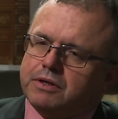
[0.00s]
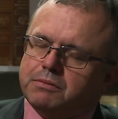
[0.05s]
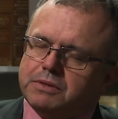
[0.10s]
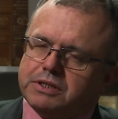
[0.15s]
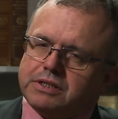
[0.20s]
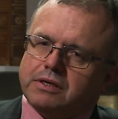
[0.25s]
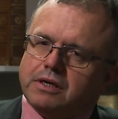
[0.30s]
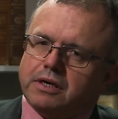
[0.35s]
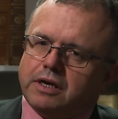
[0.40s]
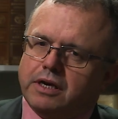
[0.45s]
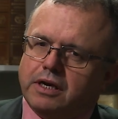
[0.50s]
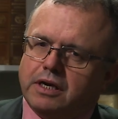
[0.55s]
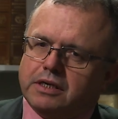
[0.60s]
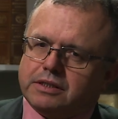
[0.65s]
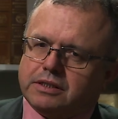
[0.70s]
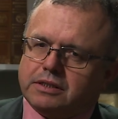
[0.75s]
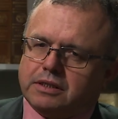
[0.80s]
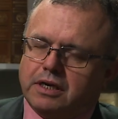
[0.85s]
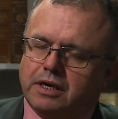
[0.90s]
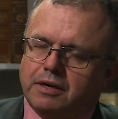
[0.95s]
there must
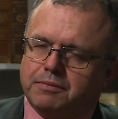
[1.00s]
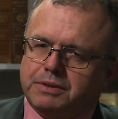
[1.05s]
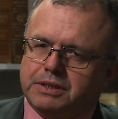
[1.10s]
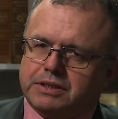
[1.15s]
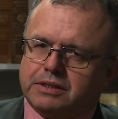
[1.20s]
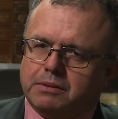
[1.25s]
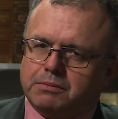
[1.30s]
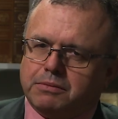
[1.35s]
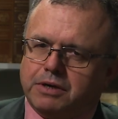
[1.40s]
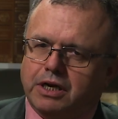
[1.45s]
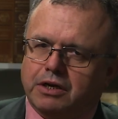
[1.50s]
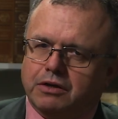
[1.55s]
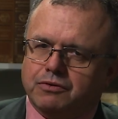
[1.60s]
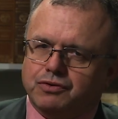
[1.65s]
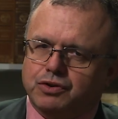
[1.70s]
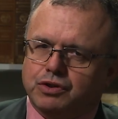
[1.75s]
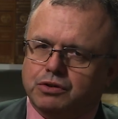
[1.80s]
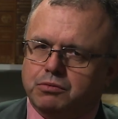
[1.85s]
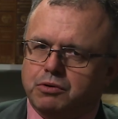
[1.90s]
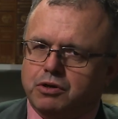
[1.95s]
have been some kind
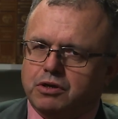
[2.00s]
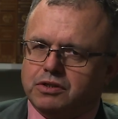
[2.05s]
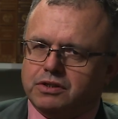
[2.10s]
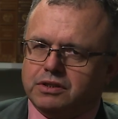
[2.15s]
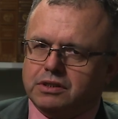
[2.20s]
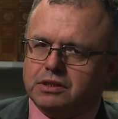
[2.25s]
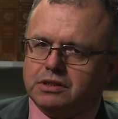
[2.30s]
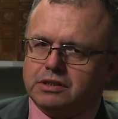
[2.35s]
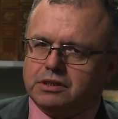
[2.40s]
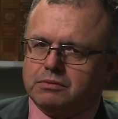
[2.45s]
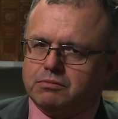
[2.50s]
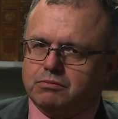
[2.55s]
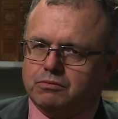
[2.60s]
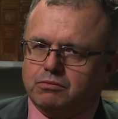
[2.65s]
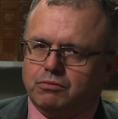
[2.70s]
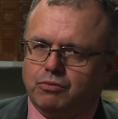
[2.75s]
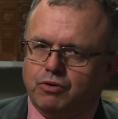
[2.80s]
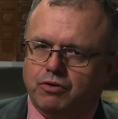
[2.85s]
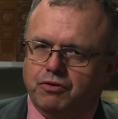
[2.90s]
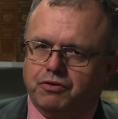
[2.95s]
of universalism,
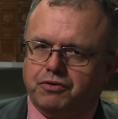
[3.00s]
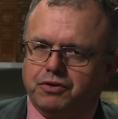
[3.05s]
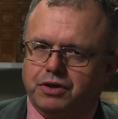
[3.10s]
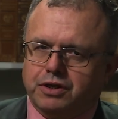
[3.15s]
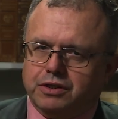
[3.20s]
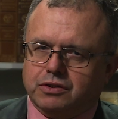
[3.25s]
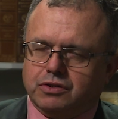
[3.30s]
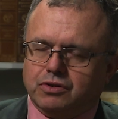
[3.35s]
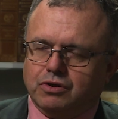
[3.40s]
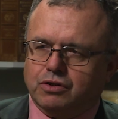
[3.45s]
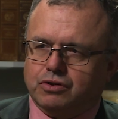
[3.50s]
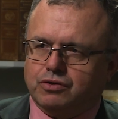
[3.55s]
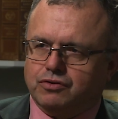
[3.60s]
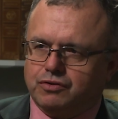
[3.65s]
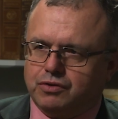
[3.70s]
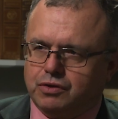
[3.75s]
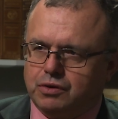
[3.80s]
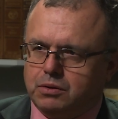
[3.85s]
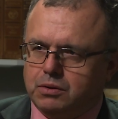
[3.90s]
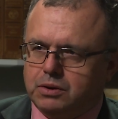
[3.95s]
both in search
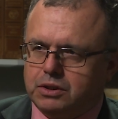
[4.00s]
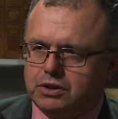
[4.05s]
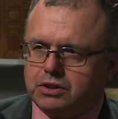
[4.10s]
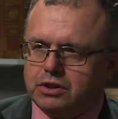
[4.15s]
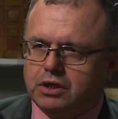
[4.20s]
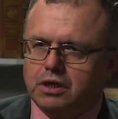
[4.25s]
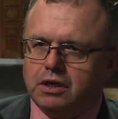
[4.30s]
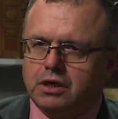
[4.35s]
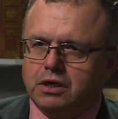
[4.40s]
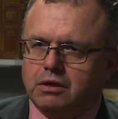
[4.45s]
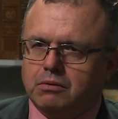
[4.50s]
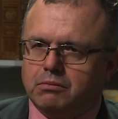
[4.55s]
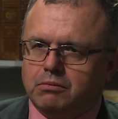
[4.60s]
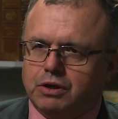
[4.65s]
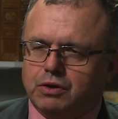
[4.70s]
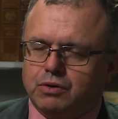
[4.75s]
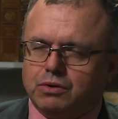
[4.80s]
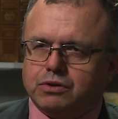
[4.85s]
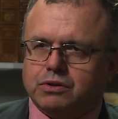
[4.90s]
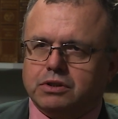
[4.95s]
of knowledge, yes.
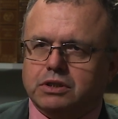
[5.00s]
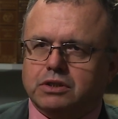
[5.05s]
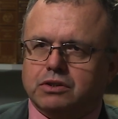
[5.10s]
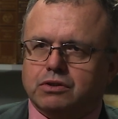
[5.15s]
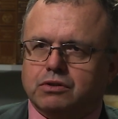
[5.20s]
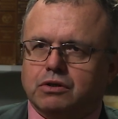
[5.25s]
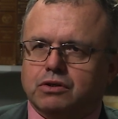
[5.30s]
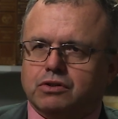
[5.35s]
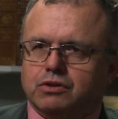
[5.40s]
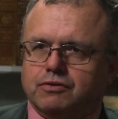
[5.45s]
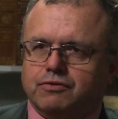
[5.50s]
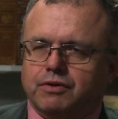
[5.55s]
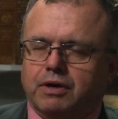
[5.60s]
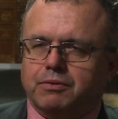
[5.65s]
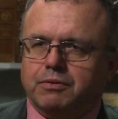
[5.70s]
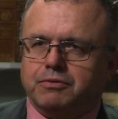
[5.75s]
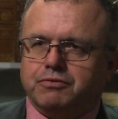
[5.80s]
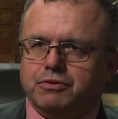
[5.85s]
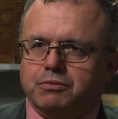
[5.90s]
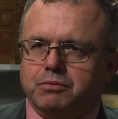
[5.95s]
but also in search of,
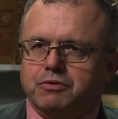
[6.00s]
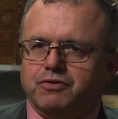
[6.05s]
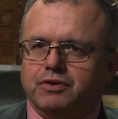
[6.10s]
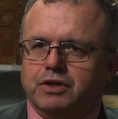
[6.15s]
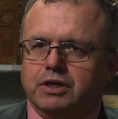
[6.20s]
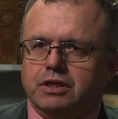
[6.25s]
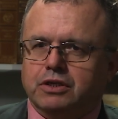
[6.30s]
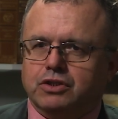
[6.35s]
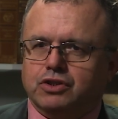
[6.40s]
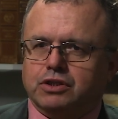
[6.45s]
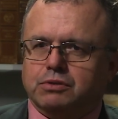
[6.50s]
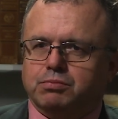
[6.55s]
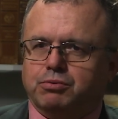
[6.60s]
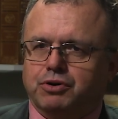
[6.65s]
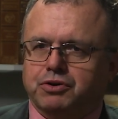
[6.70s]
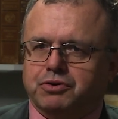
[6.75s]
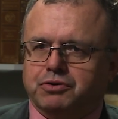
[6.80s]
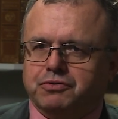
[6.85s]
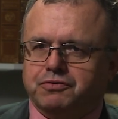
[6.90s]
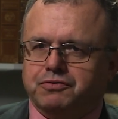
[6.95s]
I mean, from a religious
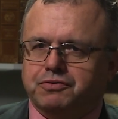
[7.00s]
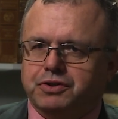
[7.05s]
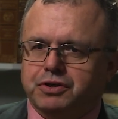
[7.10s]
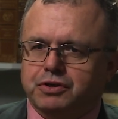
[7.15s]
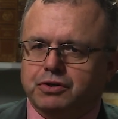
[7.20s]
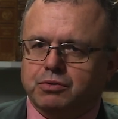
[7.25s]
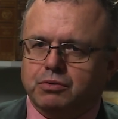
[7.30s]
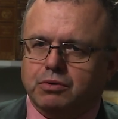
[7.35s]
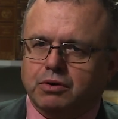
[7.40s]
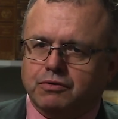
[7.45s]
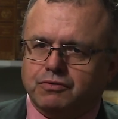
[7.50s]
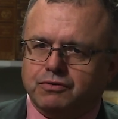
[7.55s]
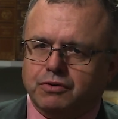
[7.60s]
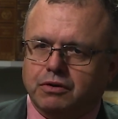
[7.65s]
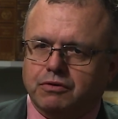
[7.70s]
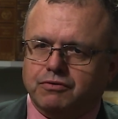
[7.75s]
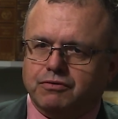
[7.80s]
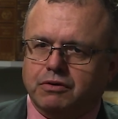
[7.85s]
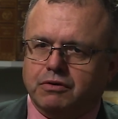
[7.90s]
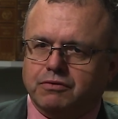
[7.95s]
point of view, of,
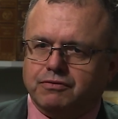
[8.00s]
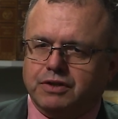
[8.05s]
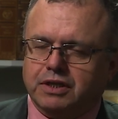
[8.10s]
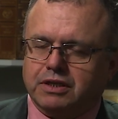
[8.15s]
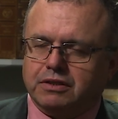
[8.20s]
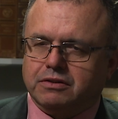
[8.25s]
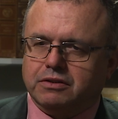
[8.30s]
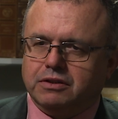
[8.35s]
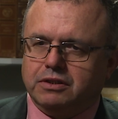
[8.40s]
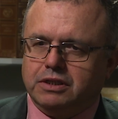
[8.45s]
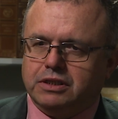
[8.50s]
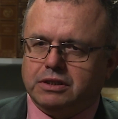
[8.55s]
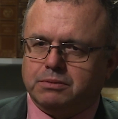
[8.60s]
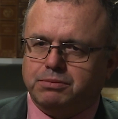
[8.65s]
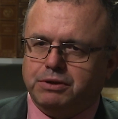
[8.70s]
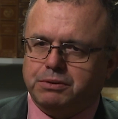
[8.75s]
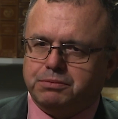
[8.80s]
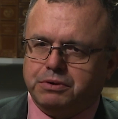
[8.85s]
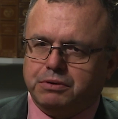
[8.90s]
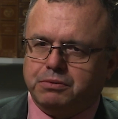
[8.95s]
of, of that these
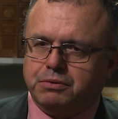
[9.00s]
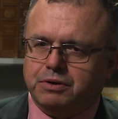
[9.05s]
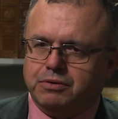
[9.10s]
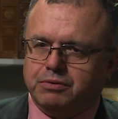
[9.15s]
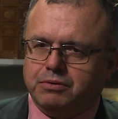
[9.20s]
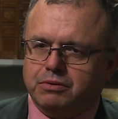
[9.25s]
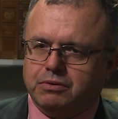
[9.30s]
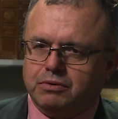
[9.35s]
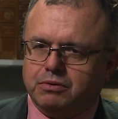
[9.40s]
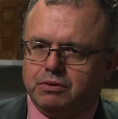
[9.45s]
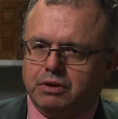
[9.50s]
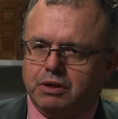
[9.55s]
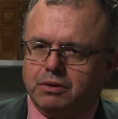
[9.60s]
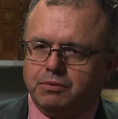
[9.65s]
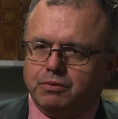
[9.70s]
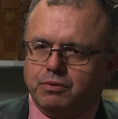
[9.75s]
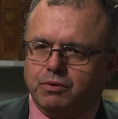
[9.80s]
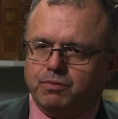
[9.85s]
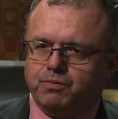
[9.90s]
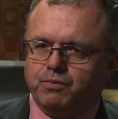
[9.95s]
people were.
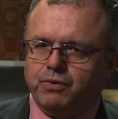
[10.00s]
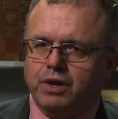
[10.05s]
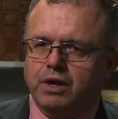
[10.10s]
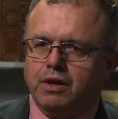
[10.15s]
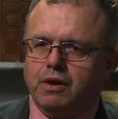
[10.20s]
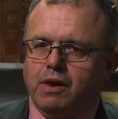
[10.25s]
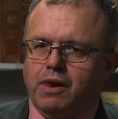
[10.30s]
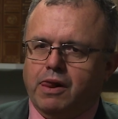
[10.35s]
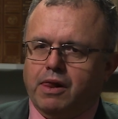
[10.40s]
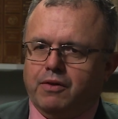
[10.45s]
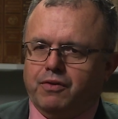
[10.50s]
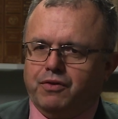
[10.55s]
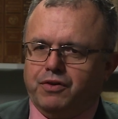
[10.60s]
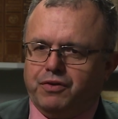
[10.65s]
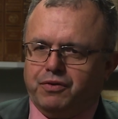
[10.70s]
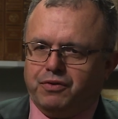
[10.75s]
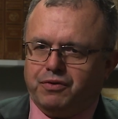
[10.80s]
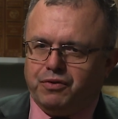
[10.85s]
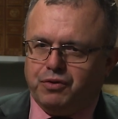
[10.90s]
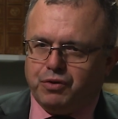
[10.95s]
Uh,
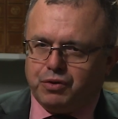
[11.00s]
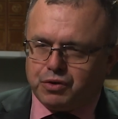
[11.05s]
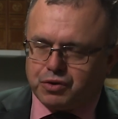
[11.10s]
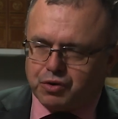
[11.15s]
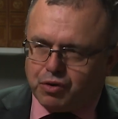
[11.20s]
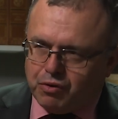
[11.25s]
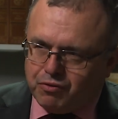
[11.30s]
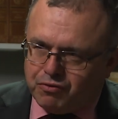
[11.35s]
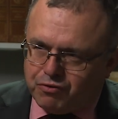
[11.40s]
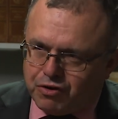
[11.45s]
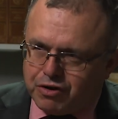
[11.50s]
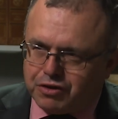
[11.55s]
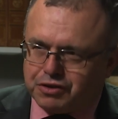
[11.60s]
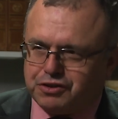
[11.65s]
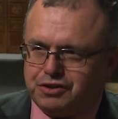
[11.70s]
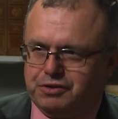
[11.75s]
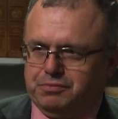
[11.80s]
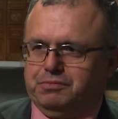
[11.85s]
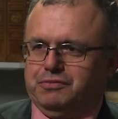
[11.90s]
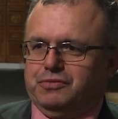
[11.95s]
you could
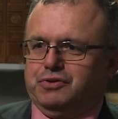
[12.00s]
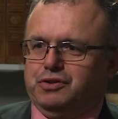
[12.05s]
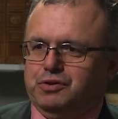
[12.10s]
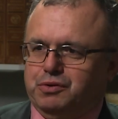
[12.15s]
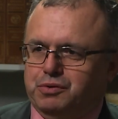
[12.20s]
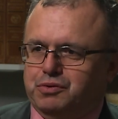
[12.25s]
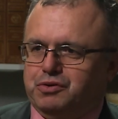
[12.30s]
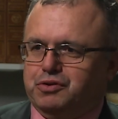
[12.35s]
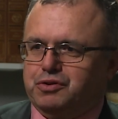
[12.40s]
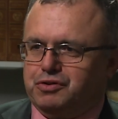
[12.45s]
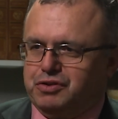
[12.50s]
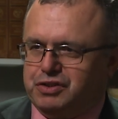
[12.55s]
convert them to, to